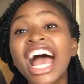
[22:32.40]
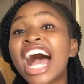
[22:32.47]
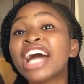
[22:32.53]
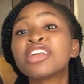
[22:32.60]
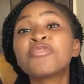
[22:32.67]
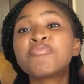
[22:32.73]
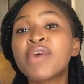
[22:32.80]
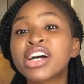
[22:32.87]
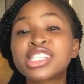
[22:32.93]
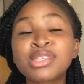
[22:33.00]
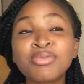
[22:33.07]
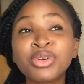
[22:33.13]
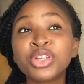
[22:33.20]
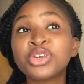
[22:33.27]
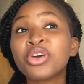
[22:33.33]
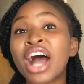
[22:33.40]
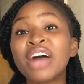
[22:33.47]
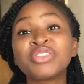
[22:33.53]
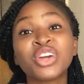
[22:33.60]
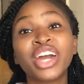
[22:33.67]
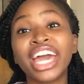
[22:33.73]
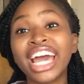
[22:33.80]
And if possible, you
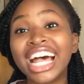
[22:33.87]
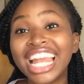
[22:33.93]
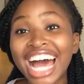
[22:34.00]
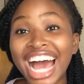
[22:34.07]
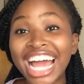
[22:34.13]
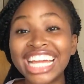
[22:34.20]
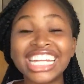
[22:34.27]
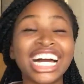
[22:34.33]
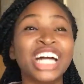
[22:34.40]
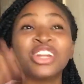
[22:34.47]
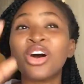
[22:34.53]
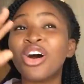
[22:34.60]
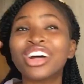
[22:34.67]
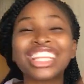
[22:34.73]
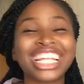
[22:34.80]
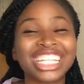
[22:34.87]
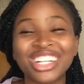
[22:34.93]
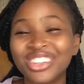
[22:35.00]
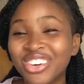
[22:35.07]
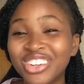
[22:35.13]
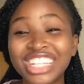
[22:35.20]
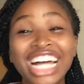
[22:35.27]
have your airline and all
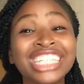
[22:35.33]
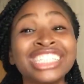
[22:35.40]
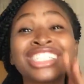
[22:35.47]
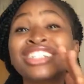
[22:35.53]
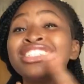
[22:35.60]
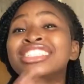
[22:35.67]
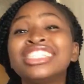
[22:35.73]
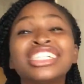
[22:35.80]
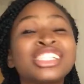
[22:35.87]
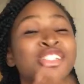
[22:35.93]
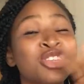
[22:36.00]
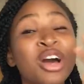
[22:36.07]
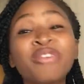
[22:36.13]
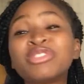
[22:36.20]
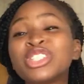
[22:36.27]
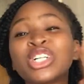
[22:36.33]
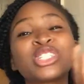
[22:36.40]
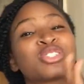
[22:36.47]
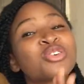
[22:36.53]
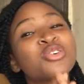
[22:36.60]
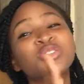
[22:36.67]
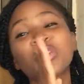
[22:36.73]
that. The stuff
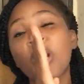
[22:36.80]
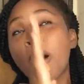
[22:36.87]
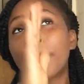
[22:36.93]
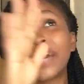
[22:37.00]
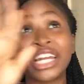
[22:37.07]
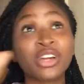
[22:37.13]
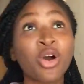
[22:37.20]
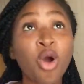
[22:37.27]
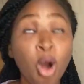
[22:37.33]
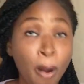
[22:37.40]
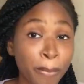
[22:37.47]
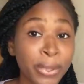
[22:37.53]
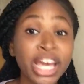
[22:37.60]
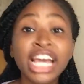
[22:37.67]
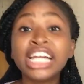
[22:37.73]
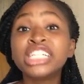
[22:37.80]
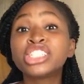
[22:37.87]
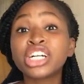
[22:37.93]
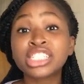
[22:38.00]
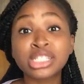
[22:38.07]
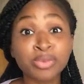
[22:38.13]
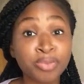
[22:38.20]
just goes up and up. It
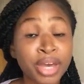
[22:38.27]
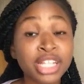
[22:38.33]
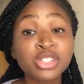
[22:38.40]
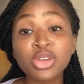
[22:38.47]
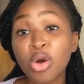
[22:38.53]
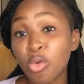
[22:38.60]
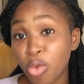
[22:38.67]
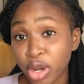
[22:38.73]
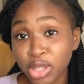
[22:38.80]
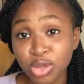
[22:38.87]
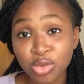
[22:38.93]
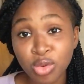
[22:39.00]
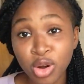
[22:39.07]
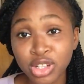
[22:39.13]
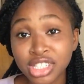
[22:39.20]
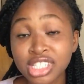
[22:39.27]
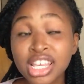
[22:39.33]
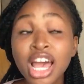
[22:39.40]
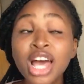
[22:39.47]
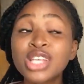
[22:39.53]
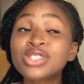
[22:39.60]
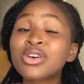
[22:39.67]
just depends on what you want.
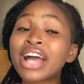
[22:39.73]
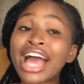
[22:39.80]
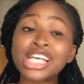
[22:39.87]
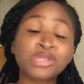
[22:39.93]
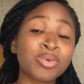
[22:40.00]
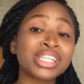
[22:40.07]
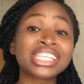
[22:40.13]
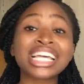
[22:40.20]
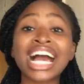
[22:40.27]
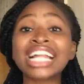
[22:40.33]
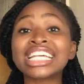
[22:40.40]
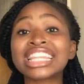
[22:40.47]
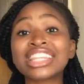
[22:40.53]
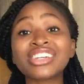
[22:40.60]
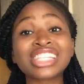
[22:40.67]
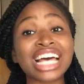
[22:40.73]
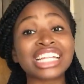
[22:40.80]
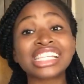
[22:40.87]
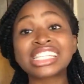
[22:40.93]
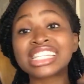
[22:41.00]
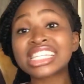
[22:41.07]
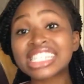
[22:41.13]
So guys, basically those are
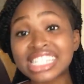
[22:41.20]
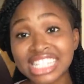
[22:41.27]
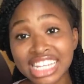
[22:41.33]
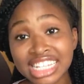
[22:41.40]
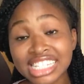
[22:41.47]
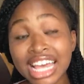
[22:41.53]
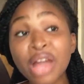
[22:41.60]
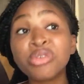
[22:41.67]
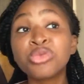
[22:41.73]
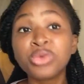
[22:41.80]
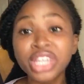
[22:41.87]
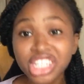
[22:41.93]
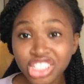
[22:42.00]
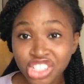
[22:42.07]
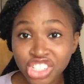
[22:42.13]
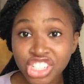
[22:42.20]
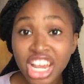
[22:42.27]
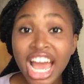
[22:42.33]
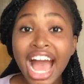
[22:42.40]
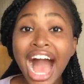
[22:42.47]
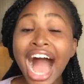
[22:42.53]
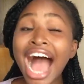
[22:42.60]
the 6 things I wish
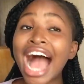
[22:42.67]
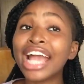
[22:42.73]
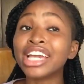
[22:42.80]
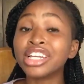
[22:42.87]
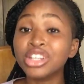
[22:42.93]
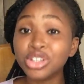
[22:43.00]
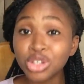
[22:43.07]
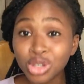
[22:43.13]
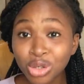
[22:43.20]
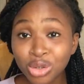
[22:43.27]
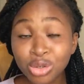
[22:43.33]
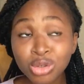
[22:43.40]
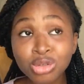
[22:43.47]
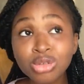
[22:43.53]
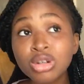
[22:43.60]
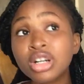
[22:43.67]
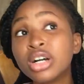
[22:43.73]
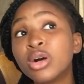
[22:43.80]
I knew